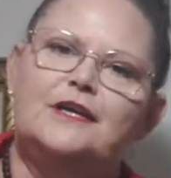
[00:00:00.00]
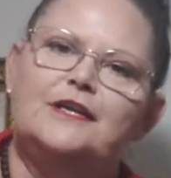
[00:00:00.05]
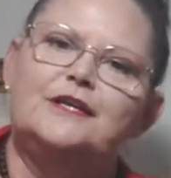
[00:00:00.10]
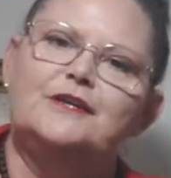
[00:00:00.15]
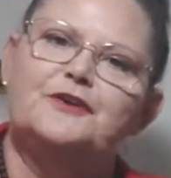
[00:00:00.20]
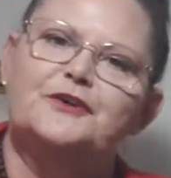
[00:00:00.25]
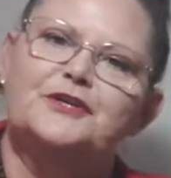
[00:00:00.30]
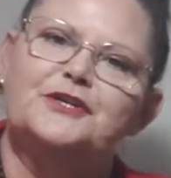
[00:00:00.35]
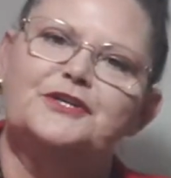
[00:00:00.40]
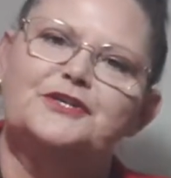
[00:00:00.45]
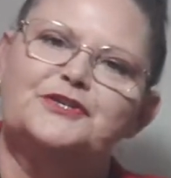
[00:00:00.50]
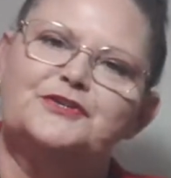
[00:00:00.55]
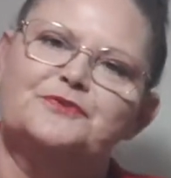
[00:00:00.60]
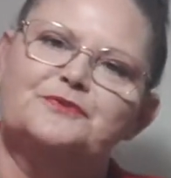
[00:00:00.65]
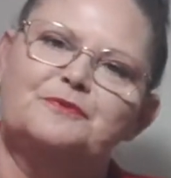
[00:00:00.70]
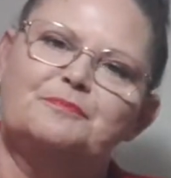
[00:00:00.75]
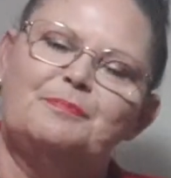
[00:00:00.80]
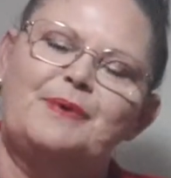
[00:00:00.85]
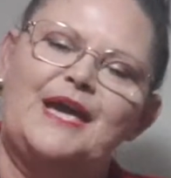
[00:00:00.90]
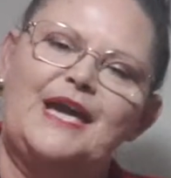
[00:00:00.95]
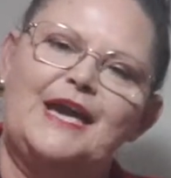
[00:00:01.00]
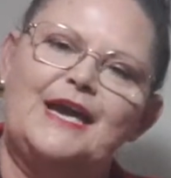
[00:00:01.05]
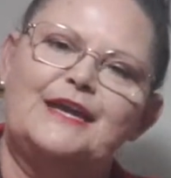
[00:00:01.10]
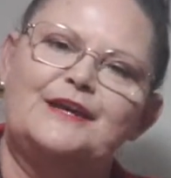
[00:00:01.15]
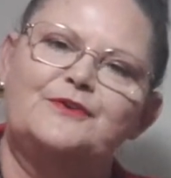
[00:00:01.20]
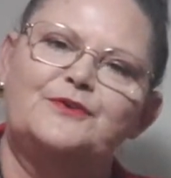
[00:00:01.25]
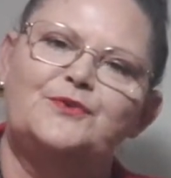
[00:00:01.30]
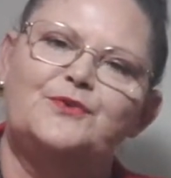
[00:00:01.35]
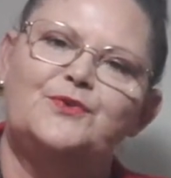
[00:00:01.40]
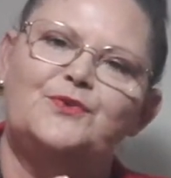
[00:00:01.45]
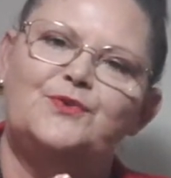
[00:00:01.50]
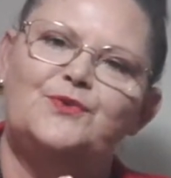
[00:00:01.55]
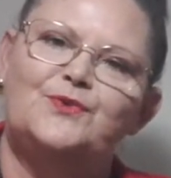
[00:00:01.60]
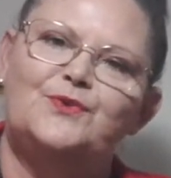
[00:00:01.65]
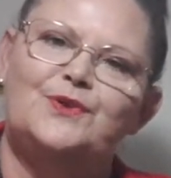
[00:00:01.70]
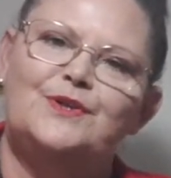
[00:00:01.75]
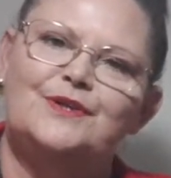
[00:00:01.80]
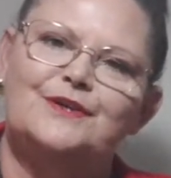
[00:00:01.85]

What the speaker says: now I can do a panel,